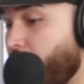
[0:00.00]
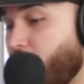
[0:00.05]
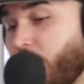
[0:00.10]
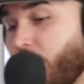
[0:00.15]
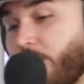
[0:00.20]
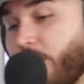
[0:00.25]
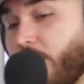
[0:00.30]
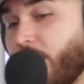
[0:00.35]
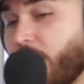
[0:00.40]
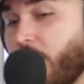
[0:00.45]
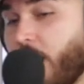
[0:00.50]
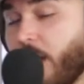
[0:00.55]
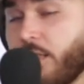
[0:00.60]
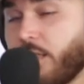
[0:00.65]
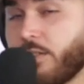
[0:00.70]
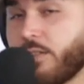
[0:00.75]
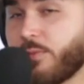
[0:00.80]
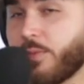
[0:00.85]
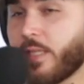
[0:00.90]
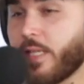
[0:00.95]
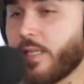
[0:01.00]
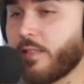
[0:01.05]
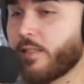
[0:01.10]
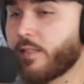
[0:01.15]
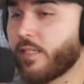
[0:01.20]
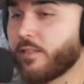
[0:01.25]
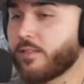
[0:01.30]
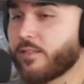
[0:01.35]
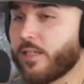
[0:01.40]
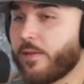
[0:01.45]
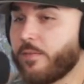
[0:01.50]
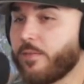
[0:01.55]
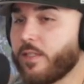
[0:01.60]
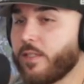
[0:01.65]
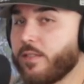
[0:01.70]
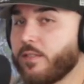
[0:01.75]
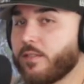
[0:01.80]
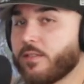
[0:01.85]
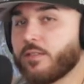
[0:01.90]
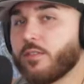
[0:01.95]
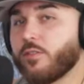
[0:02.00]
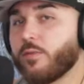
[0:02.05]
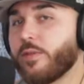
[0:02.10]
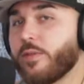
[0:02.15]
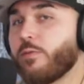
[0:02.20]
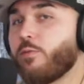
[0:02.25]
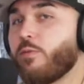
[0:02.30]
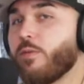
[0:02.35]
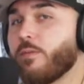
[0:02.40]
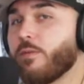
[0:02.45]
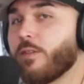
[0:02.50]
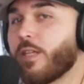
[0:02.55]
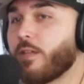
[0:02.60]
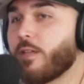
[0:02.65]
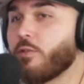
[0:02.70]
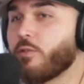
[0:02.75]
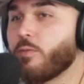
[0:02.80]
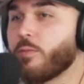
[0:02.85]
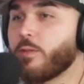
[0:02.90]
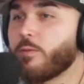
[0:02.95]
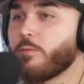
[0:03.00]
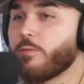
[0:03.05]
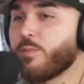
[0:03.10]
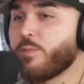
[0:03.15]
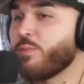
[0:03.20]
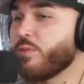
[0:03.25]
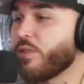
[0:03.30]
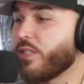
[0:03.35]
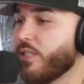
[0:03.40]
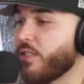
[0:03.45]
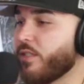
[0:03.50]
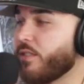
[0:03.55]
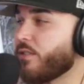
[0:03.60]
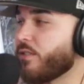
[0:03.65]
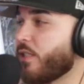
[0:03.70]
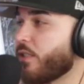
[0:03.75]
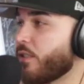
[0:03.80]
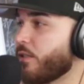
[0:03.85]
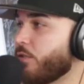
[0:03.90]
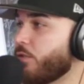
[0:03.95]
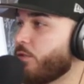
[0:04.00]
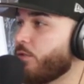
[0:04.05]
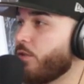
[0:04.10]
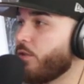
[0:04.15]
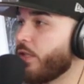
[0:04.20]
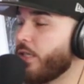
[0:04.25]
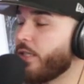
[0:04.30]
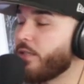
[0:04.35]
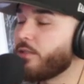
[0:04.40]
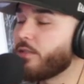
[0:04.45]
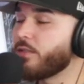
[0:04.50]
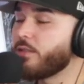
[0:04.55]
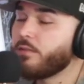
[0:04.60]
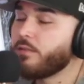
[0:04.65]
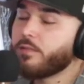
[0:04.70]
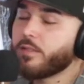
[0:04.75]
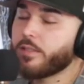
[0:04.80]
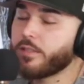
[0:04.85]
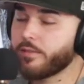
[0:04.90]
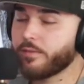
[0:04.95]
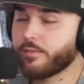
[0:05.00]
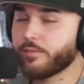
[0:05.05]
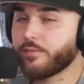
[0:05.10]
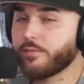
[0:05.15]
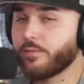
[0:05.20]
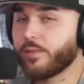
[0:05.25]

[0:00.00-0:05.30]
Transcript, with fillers: It's been solid. It's been like nice 70s, a little bit like a little bit of a breeze, nothing too crazy. Like